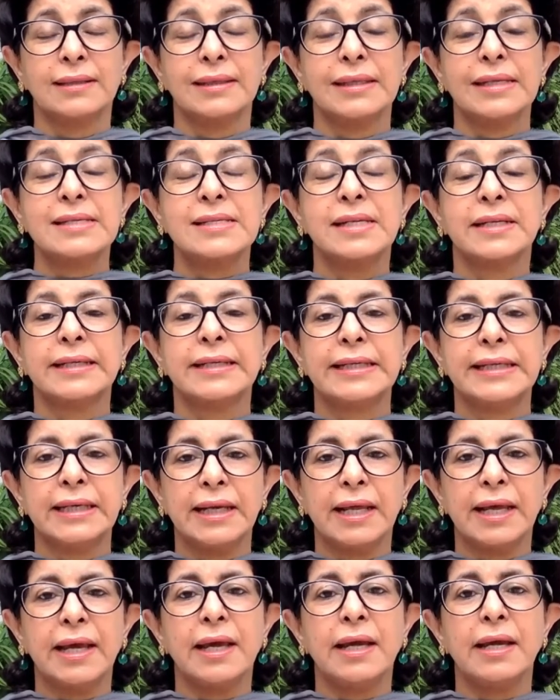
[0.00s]
there is a
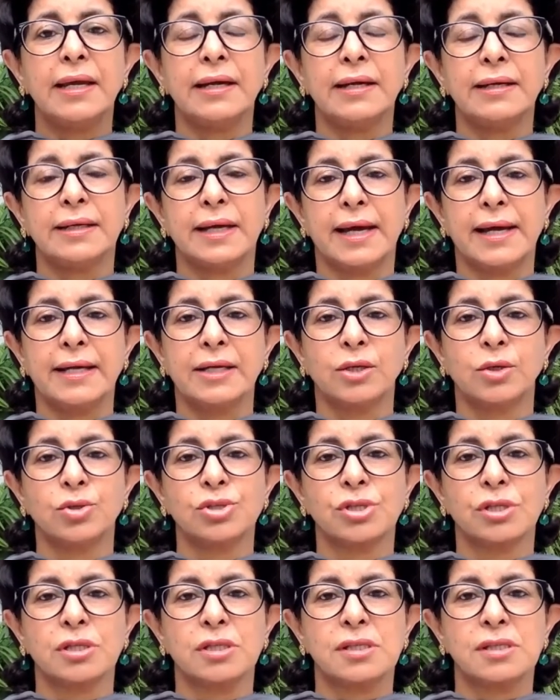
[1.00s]
delay in
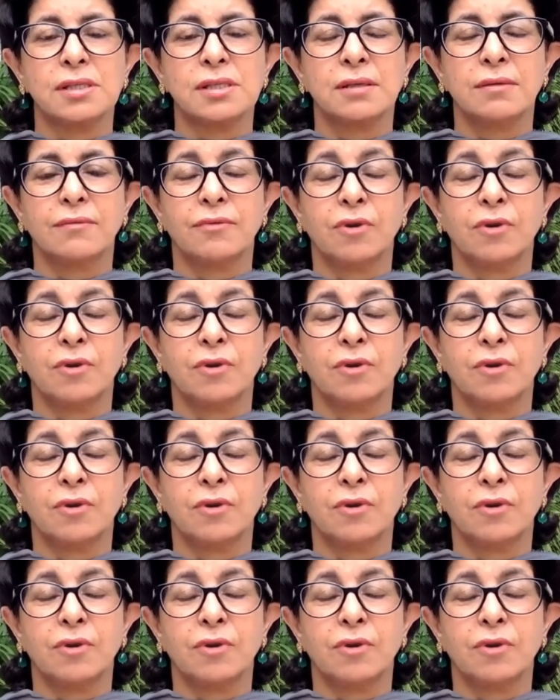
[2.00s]
diagnosis